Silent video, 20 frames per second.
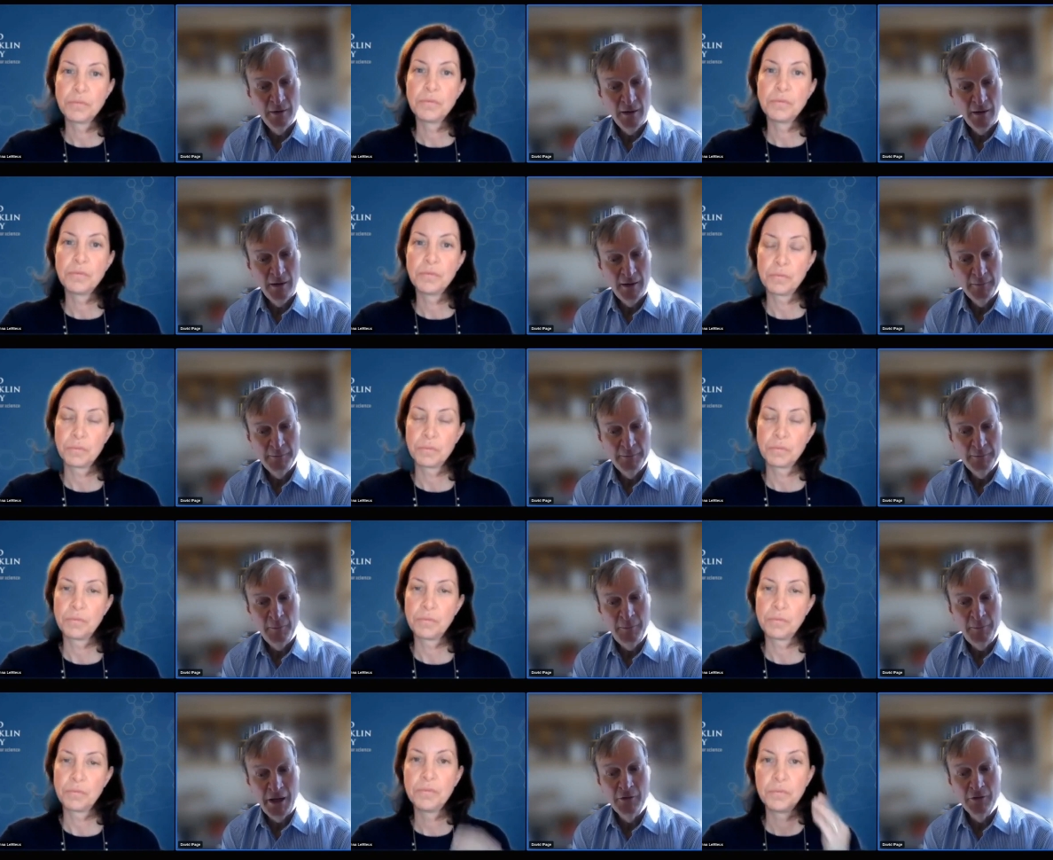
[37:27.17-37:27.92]

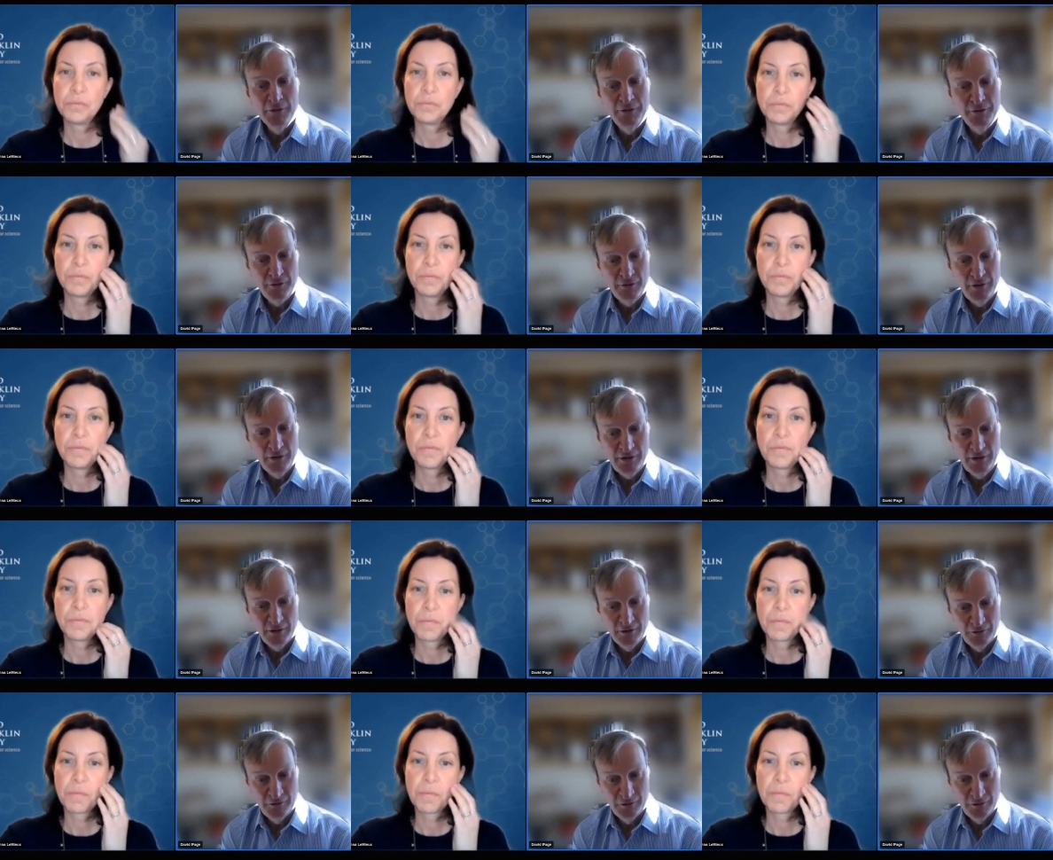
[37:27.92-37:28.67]
Speaker 1: um, about
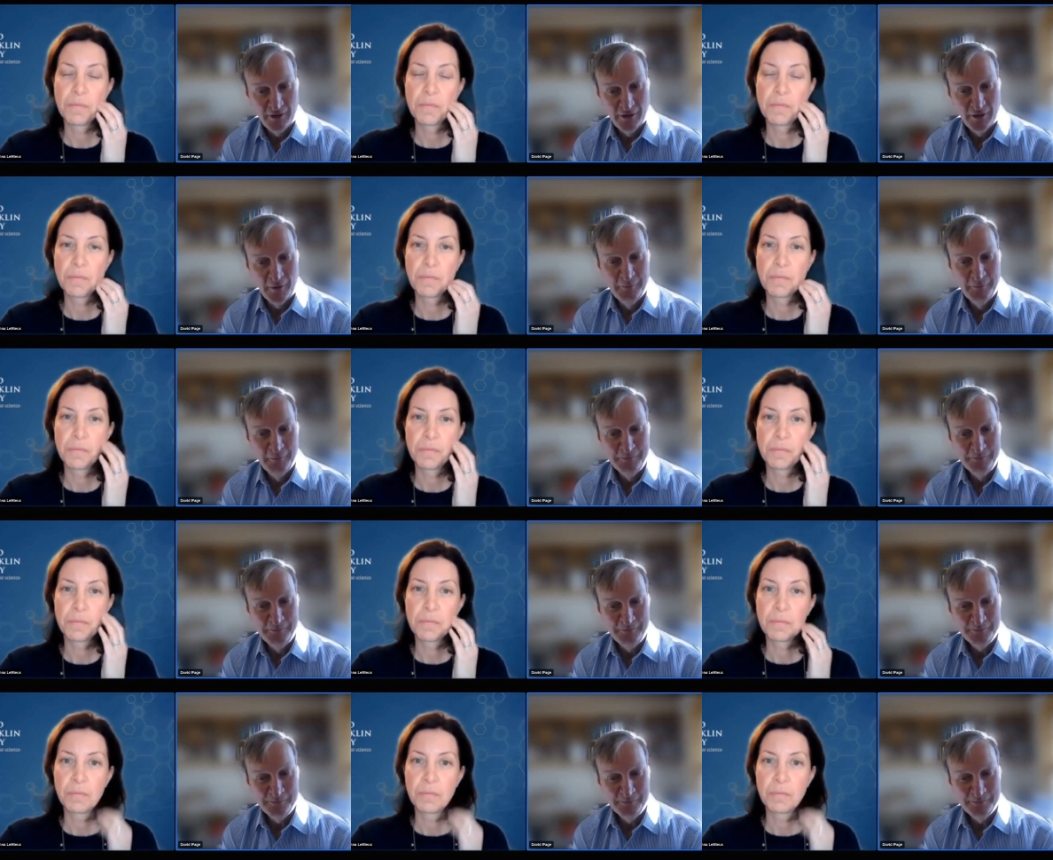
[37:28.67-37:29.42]
thirty years ago,
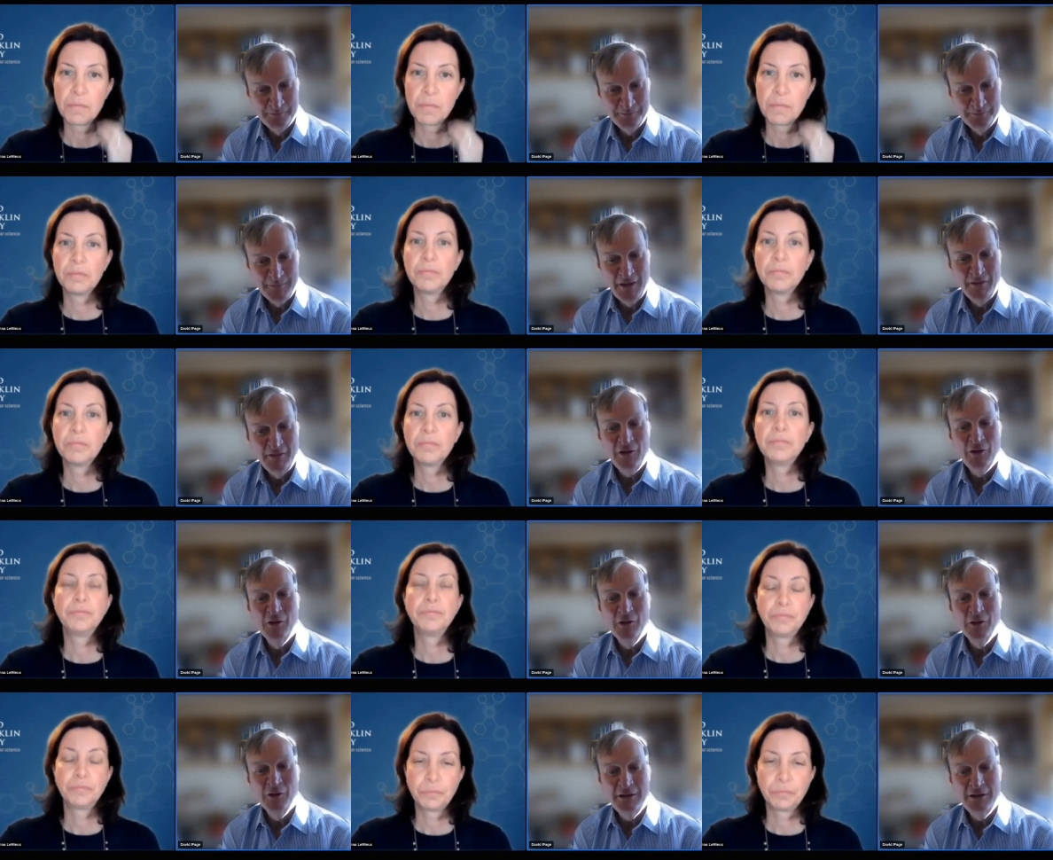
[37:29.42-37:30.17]
in
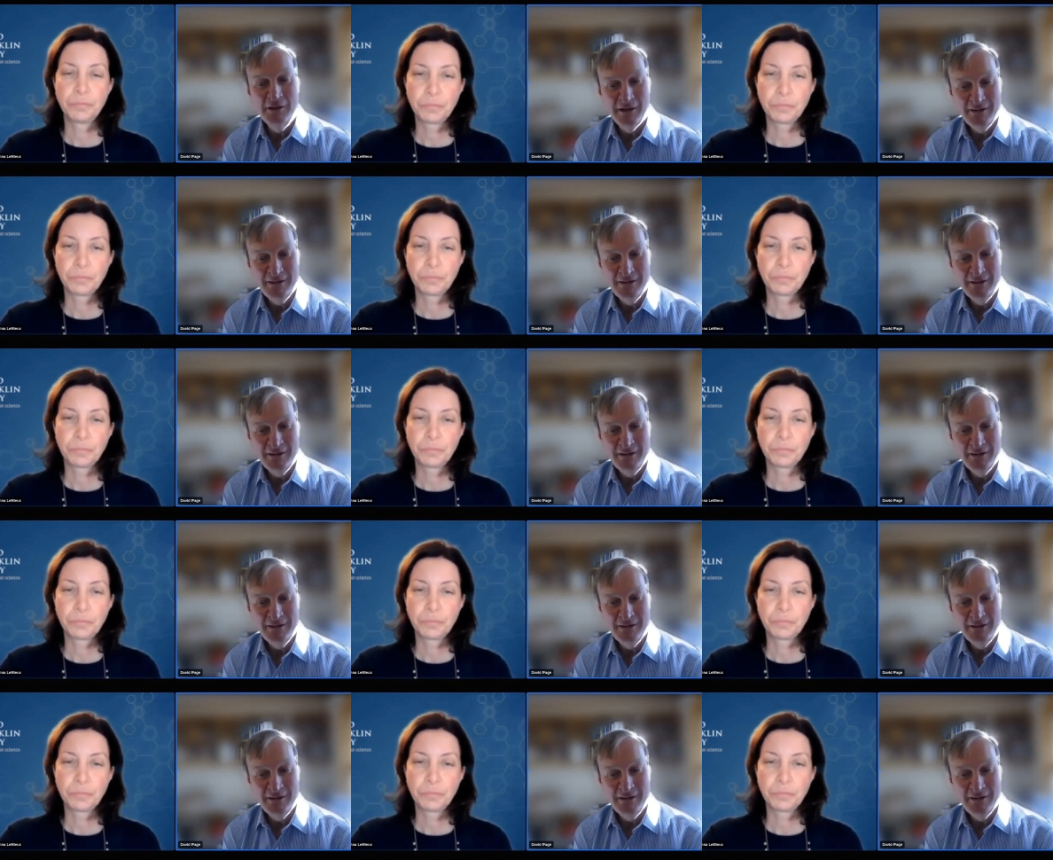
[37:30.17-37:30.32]
the early